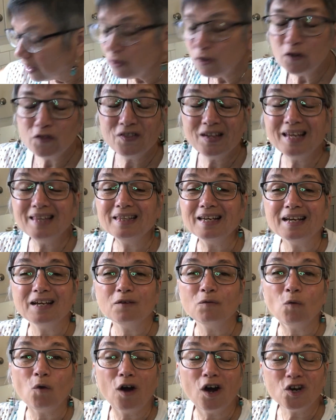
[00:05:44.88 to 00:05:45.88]
other thing
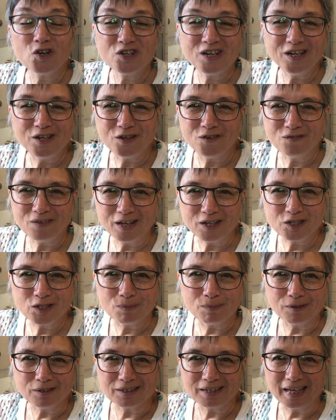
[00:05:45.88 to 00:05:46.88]
that washing your
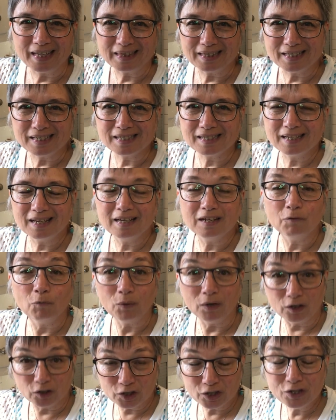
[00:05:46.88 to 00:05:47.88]
vegetables like this
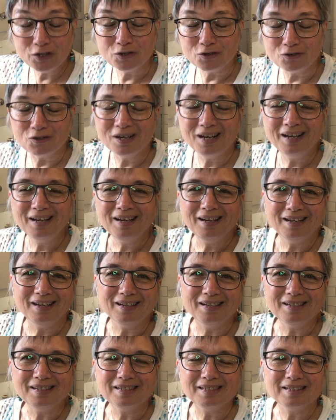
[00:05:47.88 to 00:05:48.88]
will do
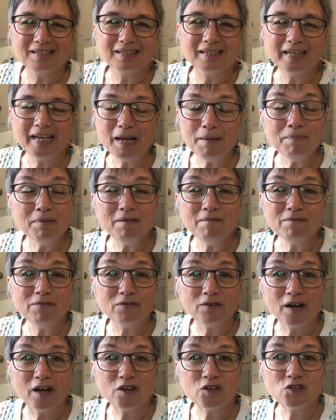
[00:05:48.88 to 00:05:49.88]
is keep them
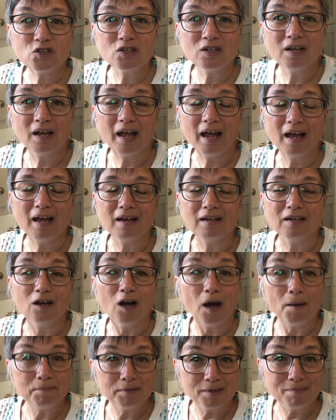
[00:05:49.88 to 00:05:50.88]
fresh and
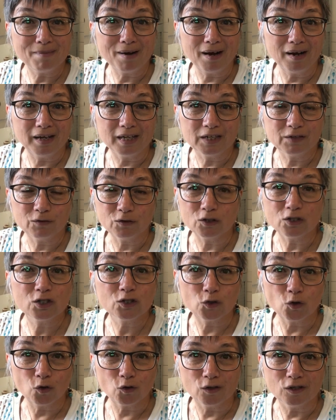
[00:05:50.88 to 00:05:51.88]
optimize for
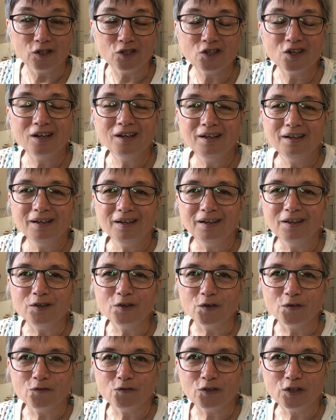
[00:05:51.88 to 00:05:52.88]
storage in
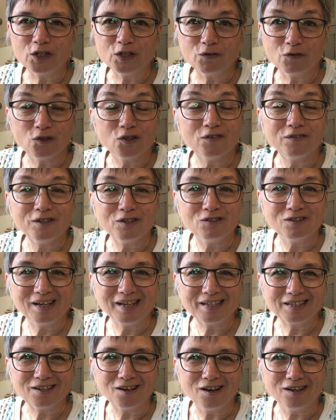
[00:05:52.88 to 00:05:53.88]
your fridge for a few
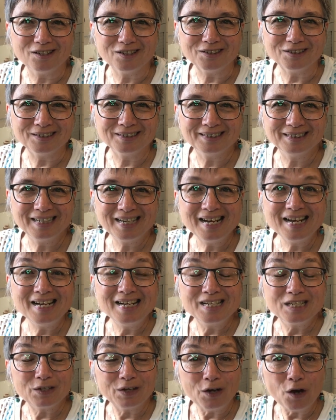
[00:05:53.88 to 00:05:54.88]
days longer.
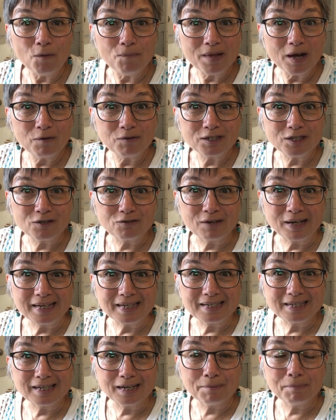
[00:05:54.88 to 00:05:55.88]
So I hope that was a
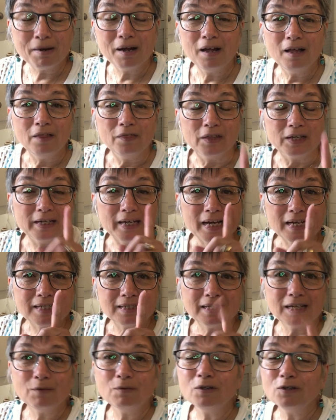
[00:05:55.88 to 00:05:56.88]
great tip. The next
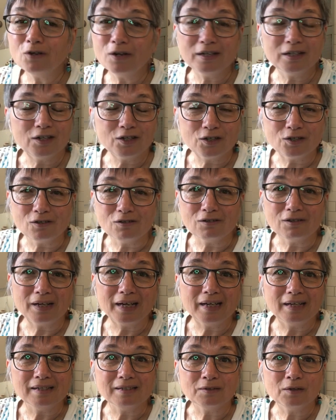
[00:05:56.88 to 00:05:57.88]
thing we're going to do
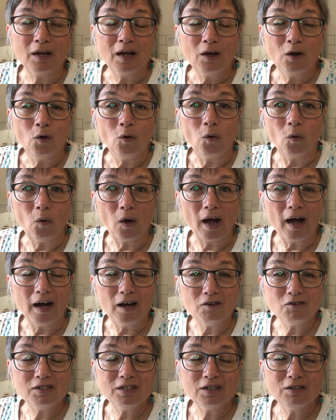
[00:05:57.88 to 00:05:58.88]
is
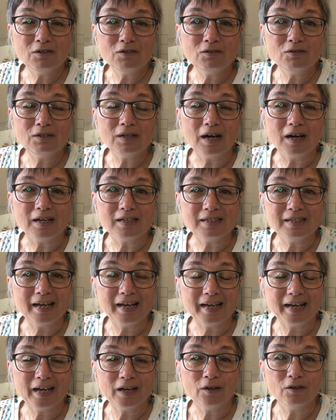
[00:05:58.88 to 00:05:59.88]
how to
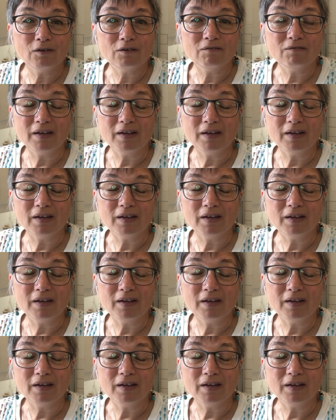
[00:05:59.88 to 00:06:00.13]
take care of